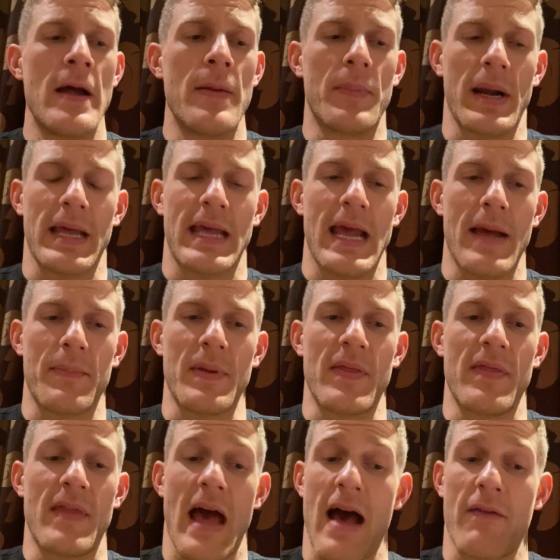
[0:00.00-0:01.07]
but I can't be
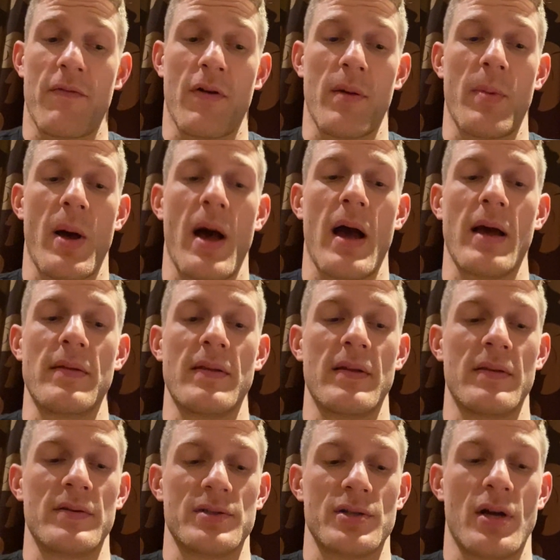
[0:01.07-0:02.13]
that far behind
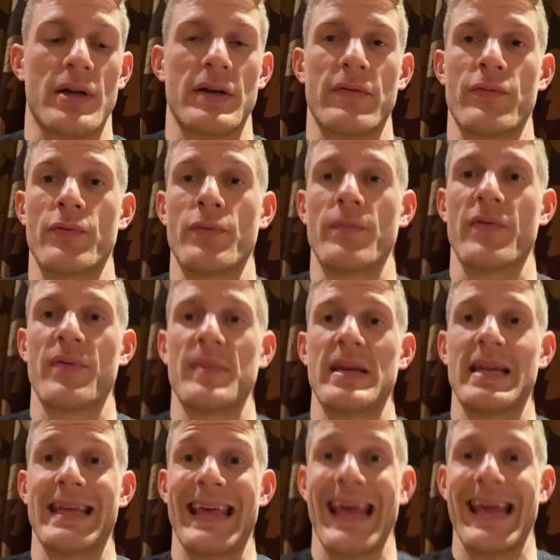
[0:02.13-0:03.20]
that there's not enough room for me to
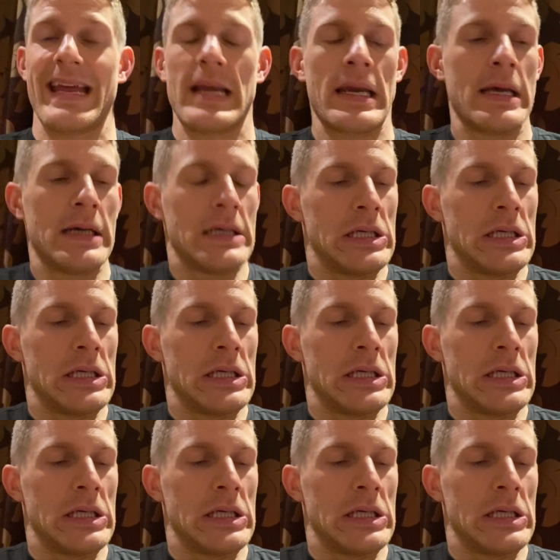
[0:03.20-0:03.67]
gain.